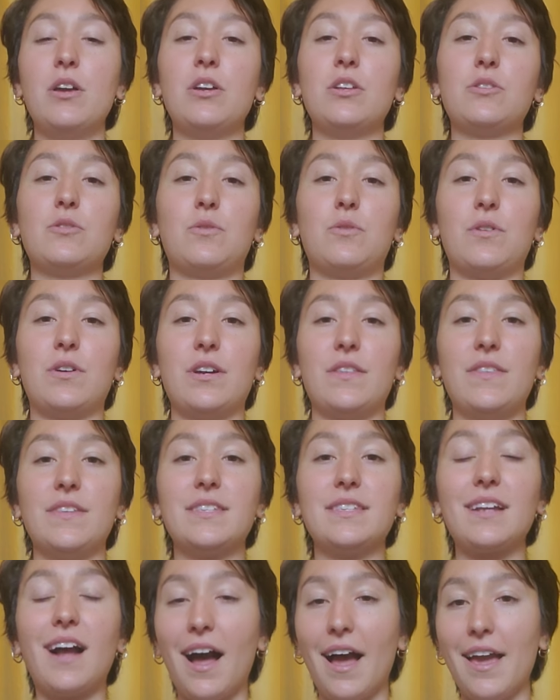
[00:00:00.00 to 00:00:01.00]
toward the
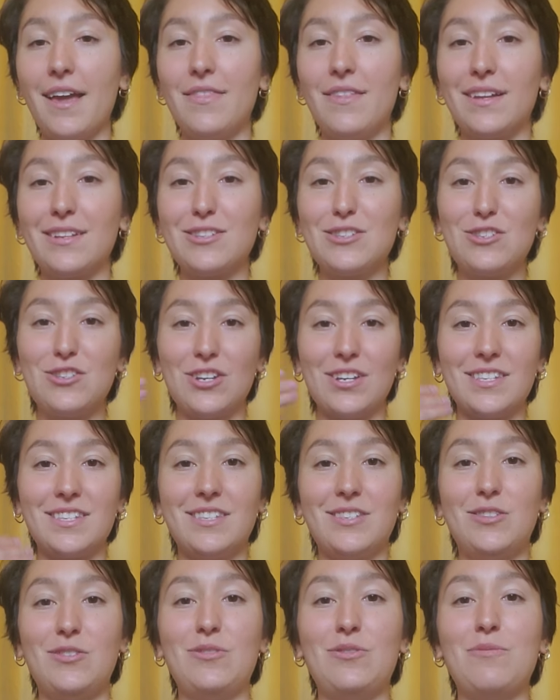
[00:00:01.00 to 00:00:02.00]
sky, and that's
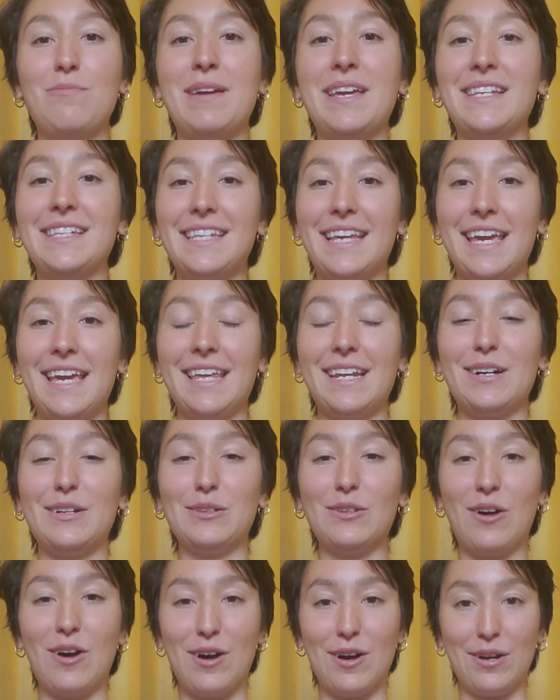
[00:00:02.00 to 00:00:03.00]
just to maintain a
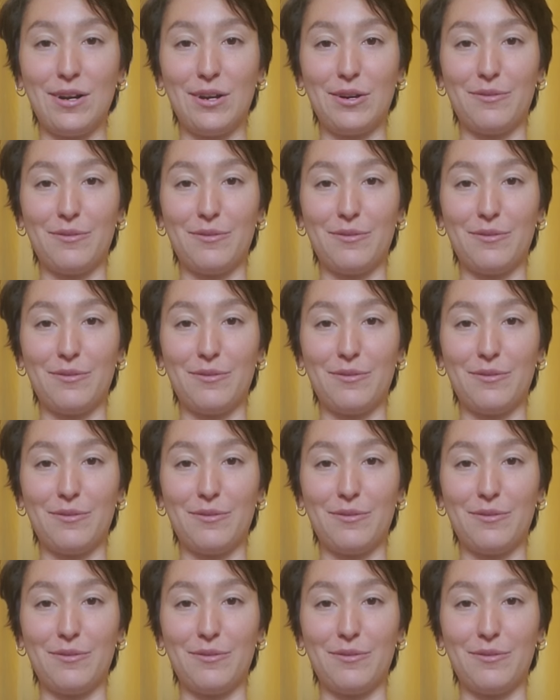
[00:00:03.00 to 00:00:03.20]
long,